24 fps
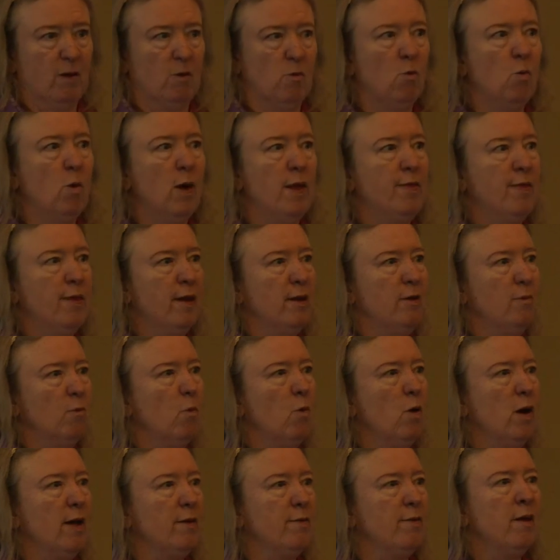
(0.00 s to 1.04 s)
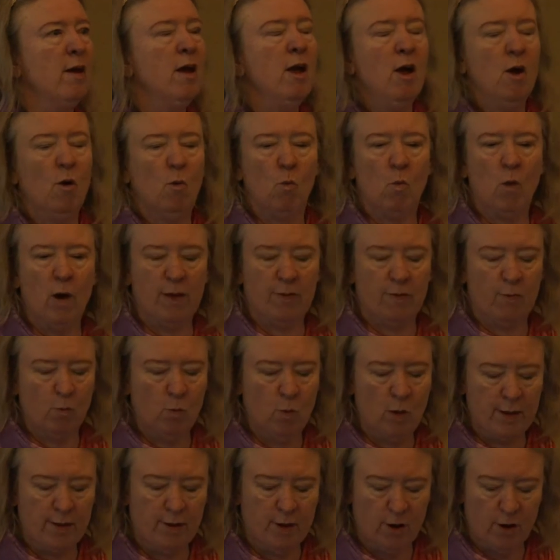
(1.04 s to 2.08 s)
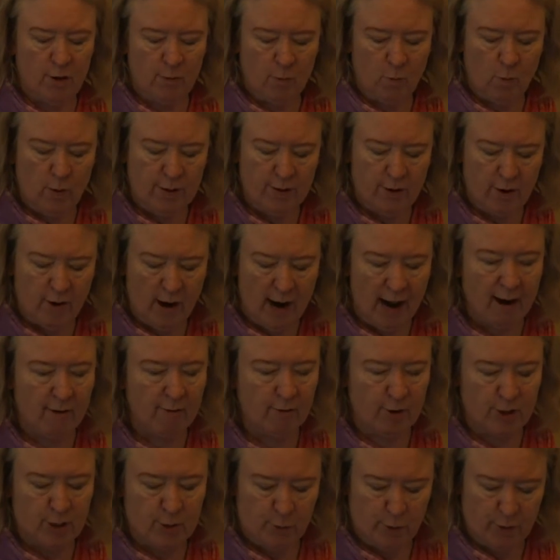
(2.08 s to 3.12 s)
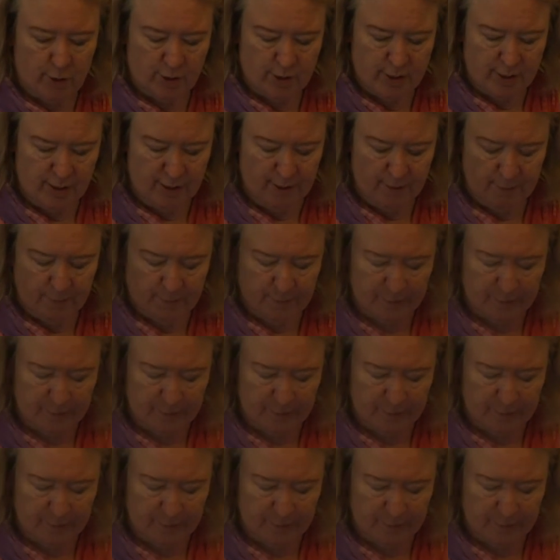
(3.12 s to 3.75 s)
with, the, with, with, with, your, with your average person.